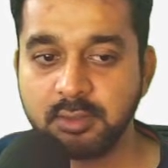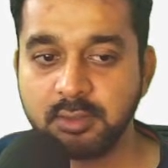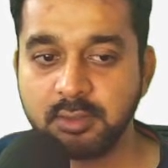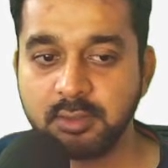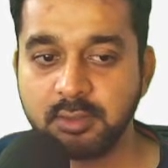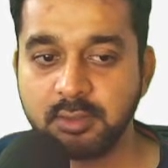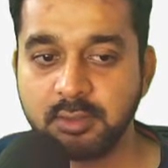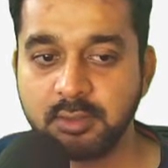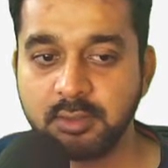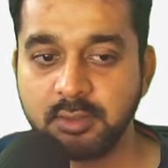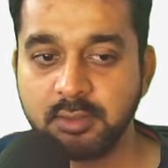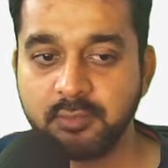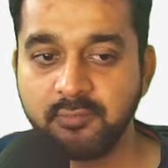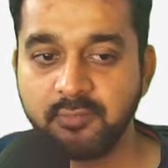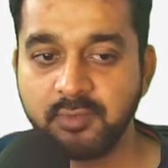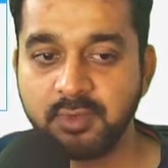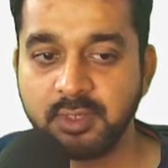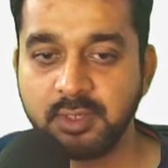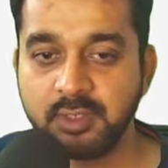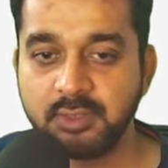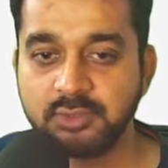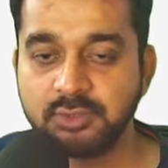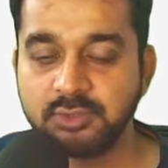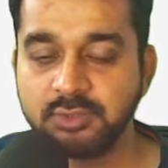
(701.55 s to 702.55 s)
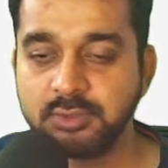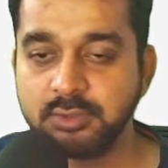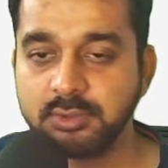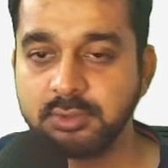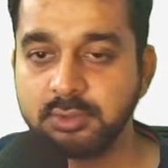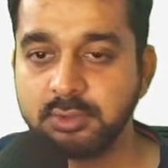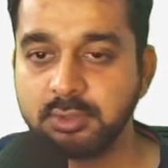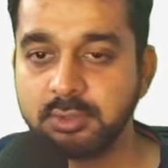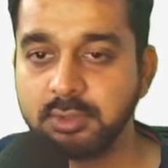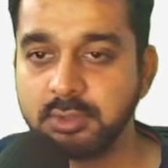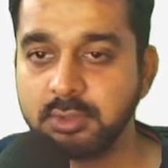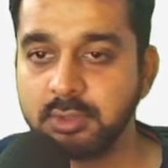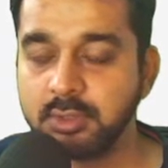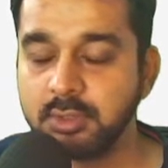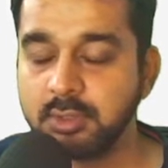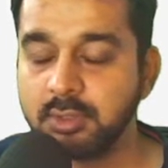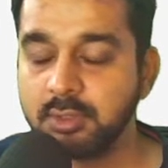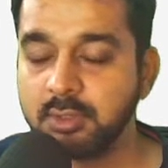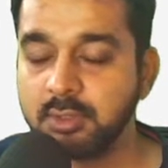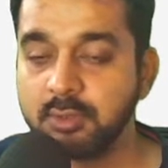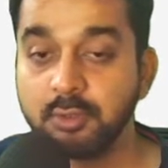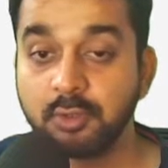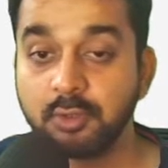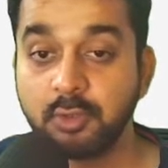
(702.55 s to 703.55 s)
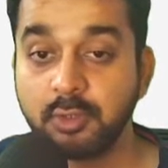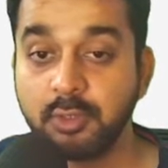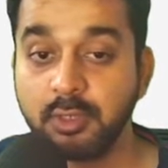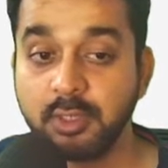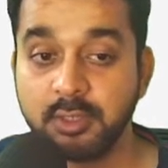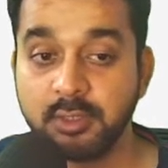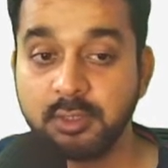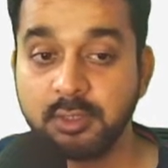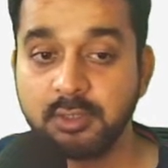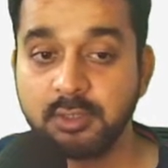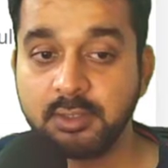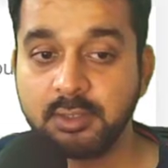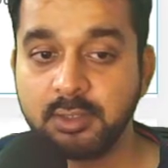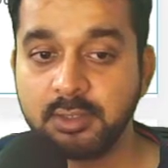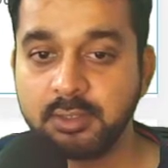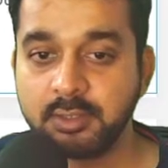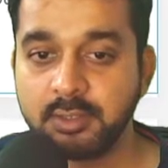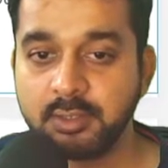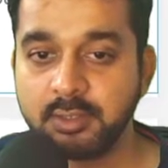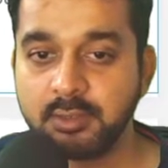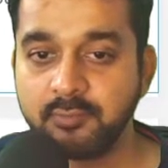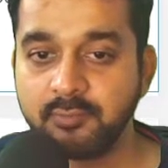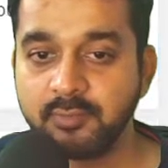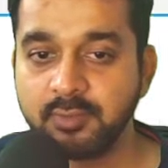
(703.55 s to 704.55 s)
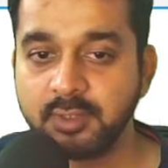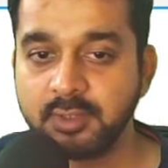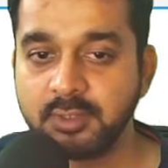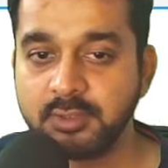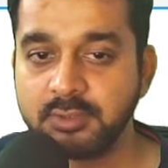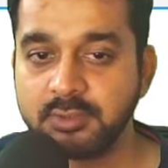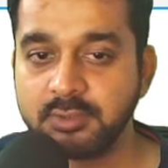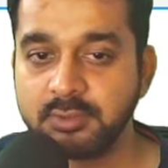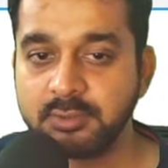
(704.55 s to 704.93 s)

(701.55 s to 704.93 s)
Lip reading: certification. Sorry, SSL certification.